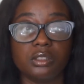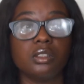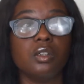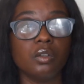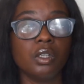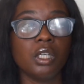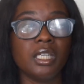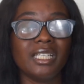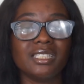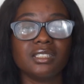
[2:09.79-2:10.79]
So
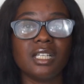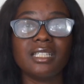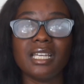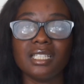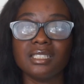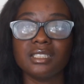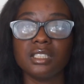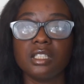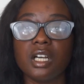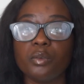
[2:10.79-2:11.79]
it's not that easy.
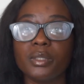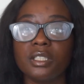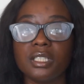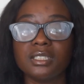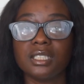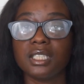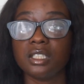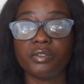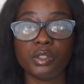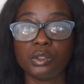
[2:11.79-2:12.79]
The government doesn't
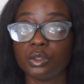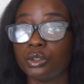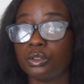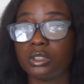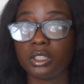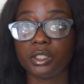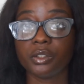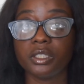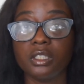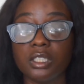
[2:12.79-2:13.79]
give you social
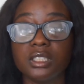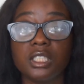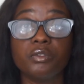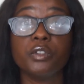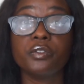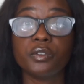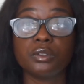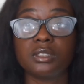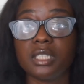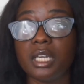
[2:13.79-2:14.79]
security, doesn't give you
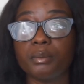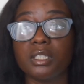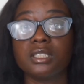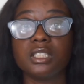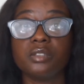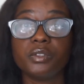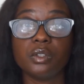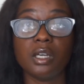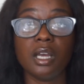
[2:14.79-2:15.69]
food stamp, doesn't give you